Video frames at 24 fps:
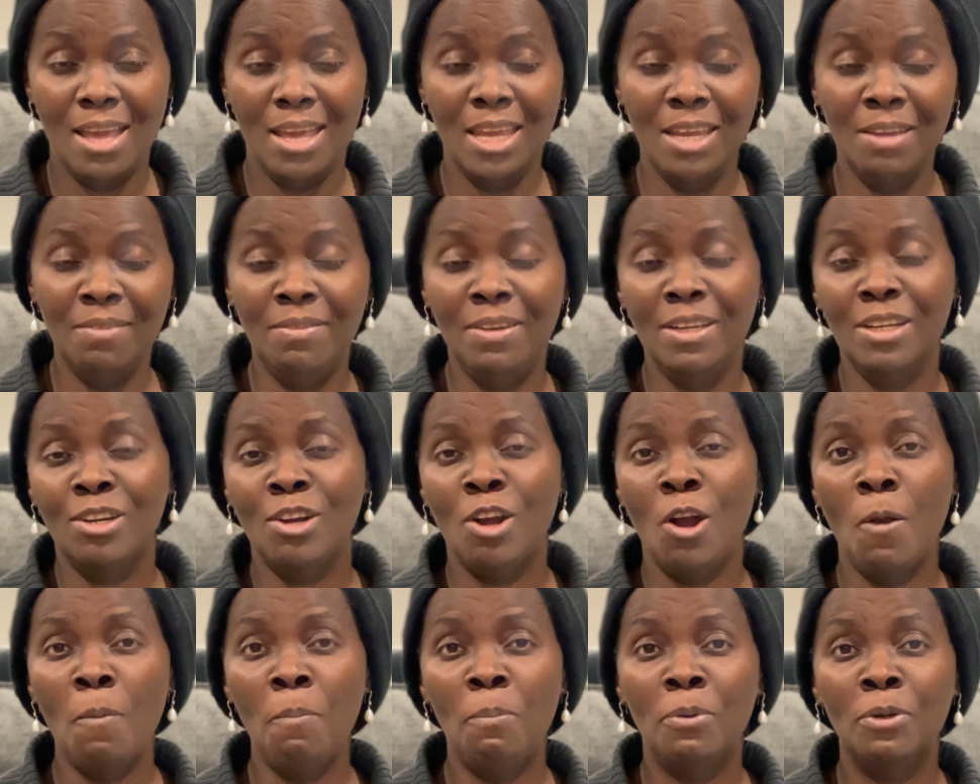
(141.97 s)
if they
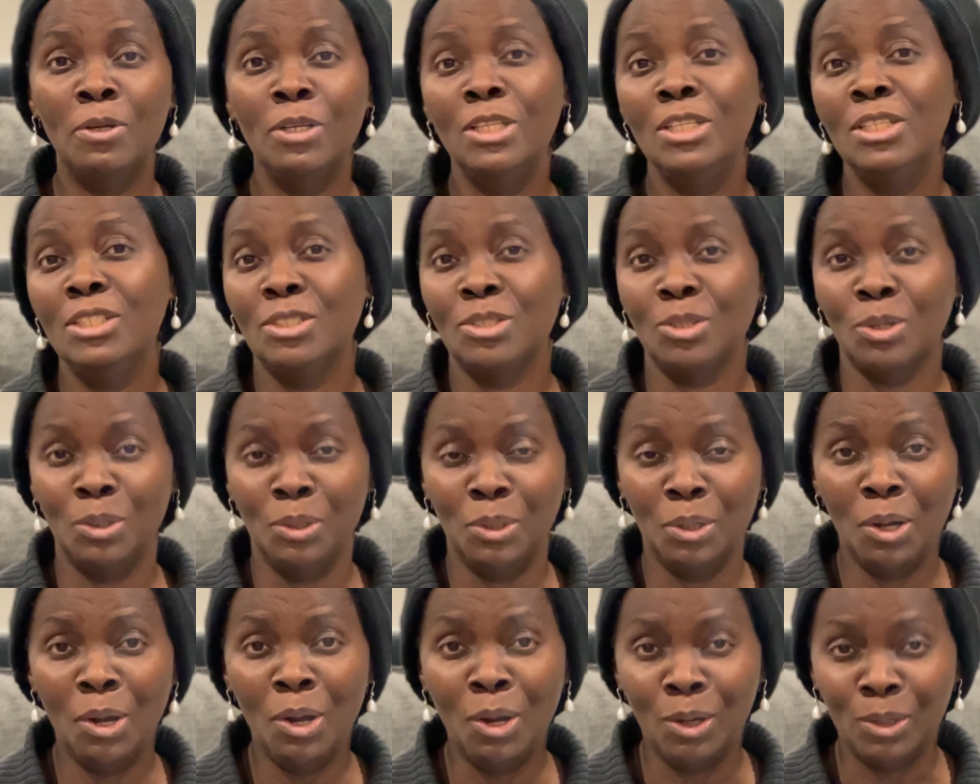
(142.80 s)
call police on
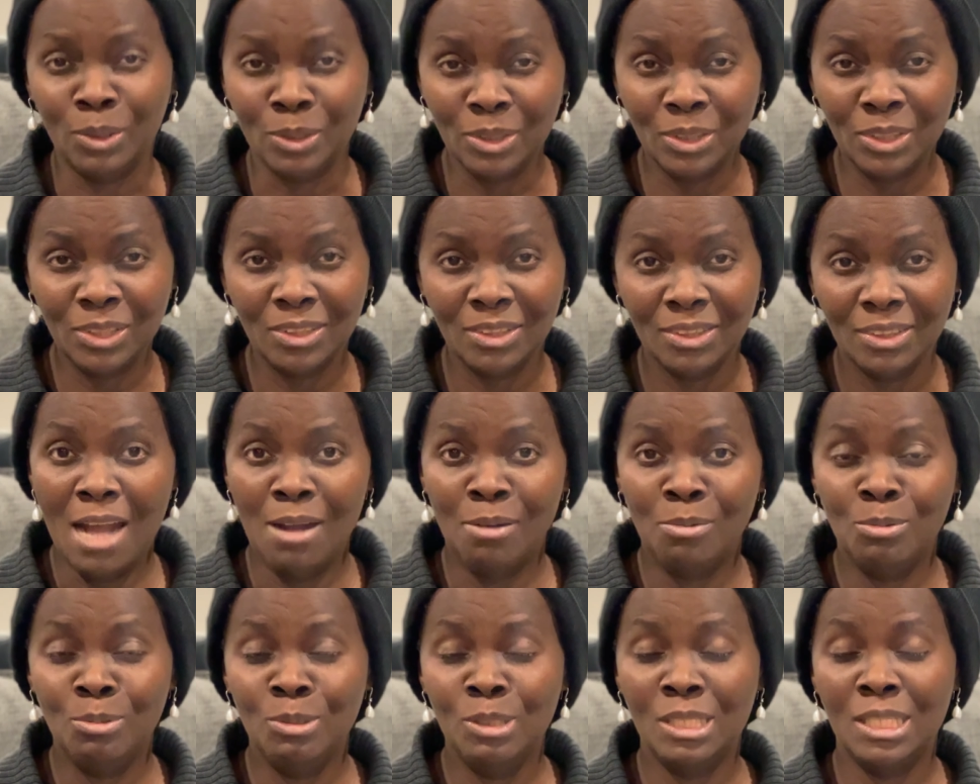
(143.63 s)
us, I
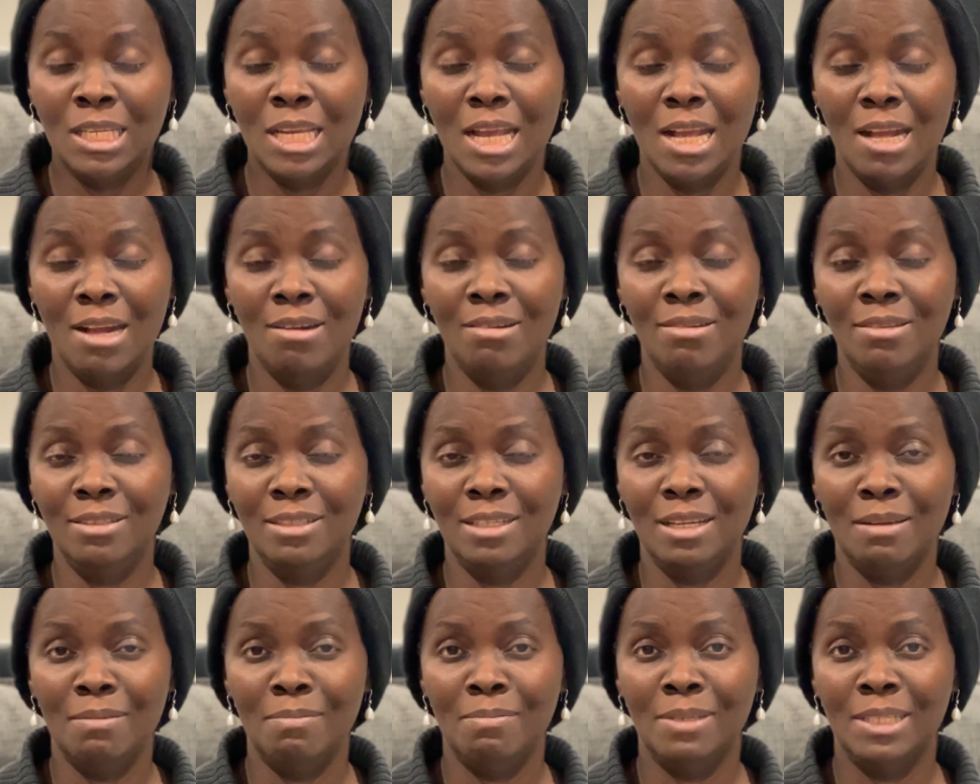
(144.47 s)
will tell
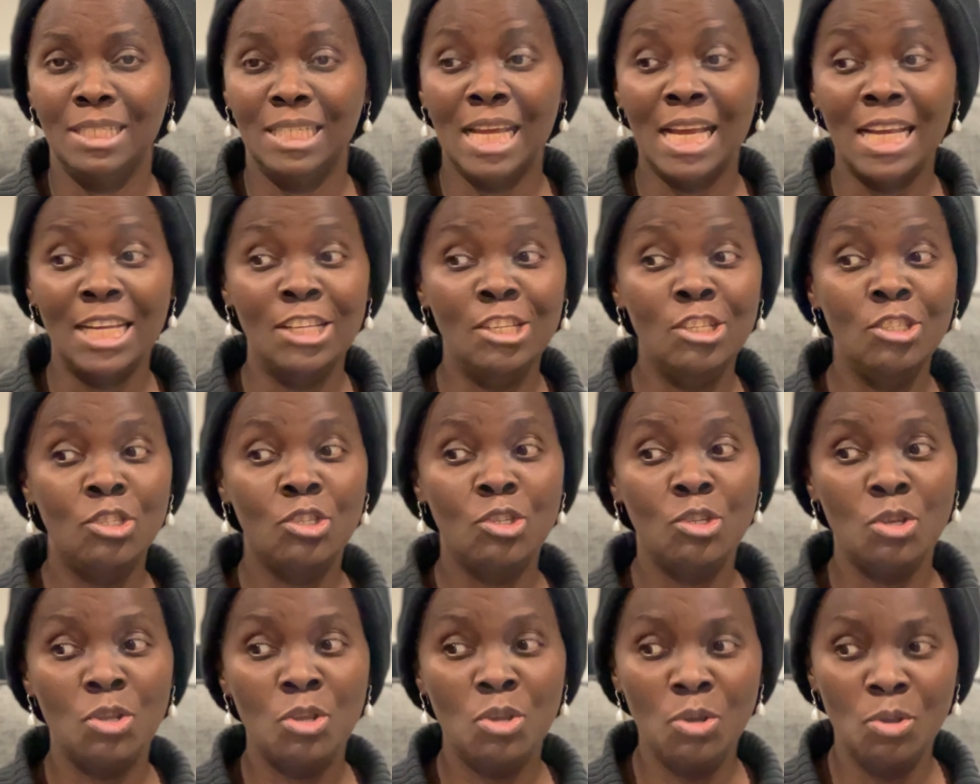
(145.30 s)
them that it's
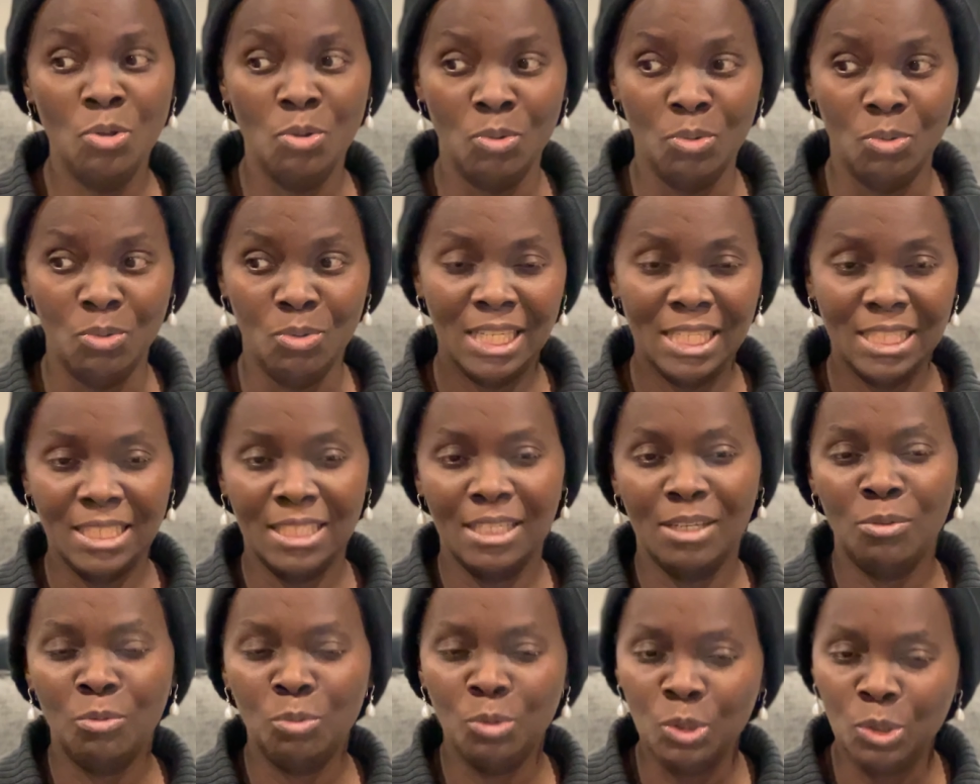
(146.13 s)
you that
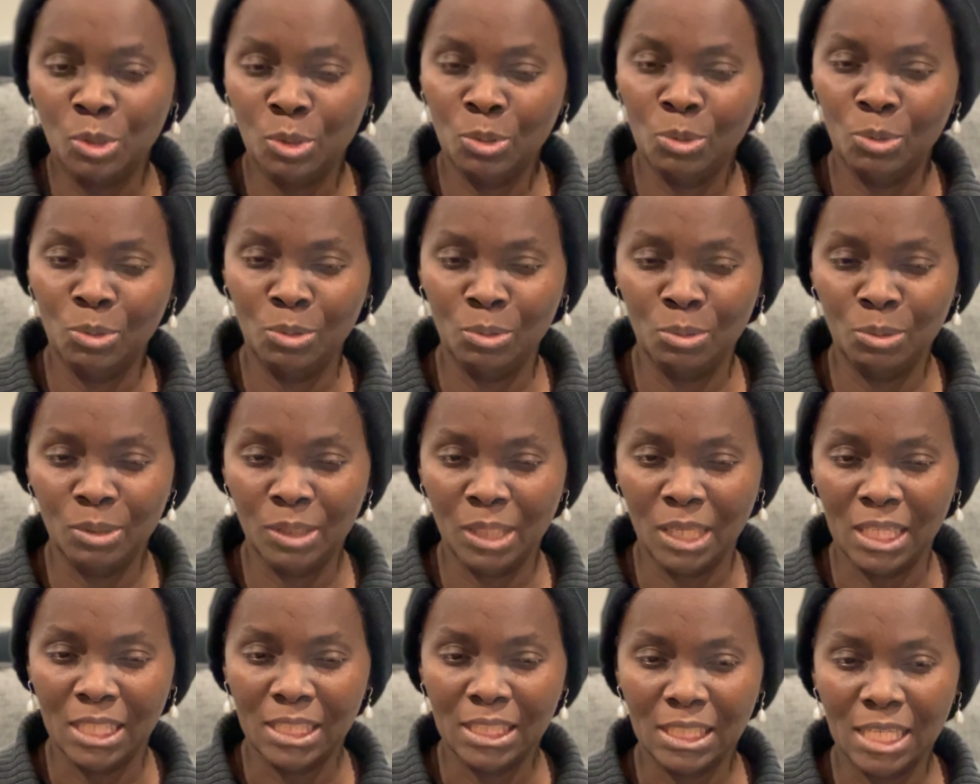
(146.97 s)
said we should do
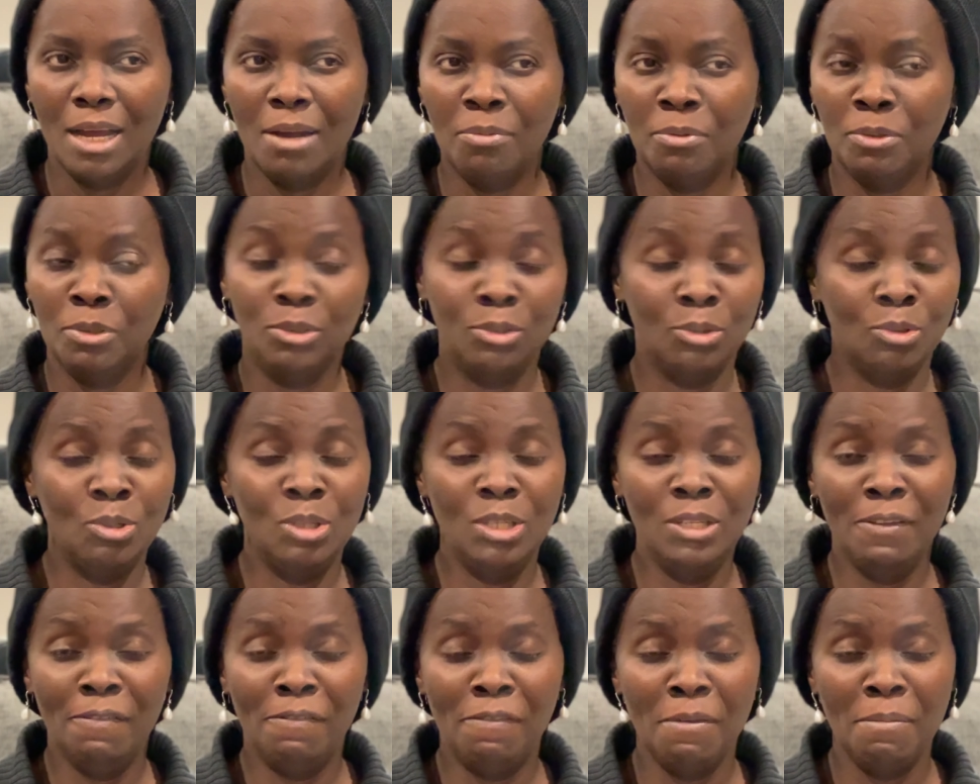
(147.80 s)
that. I was the
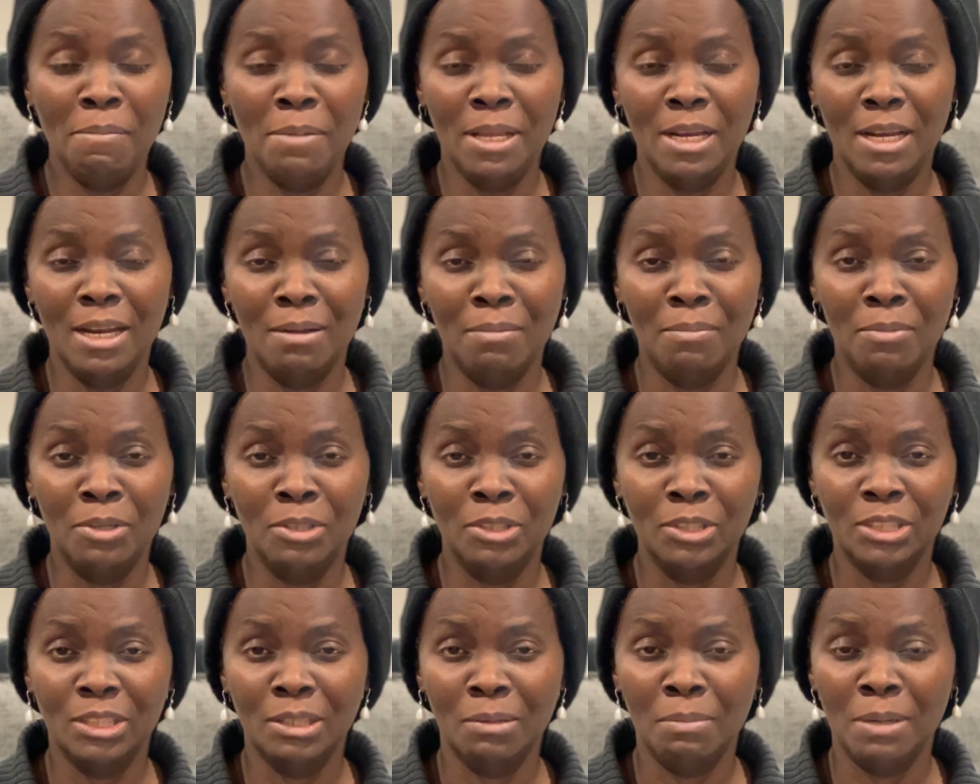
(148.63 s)
only female
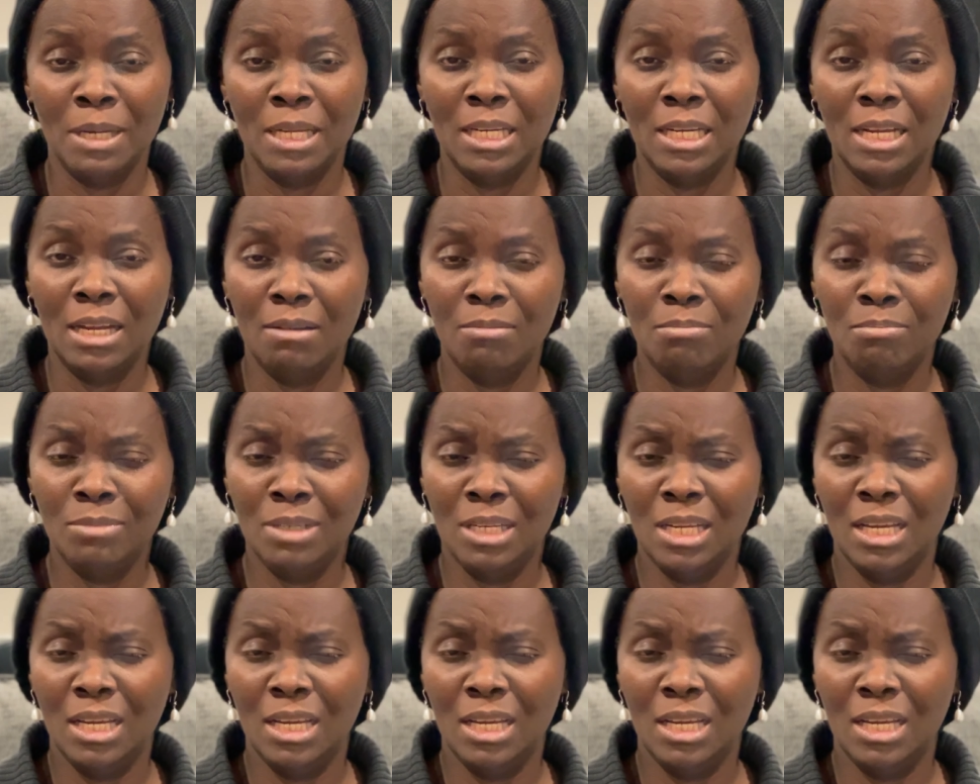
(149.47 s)
amongst them, and I'm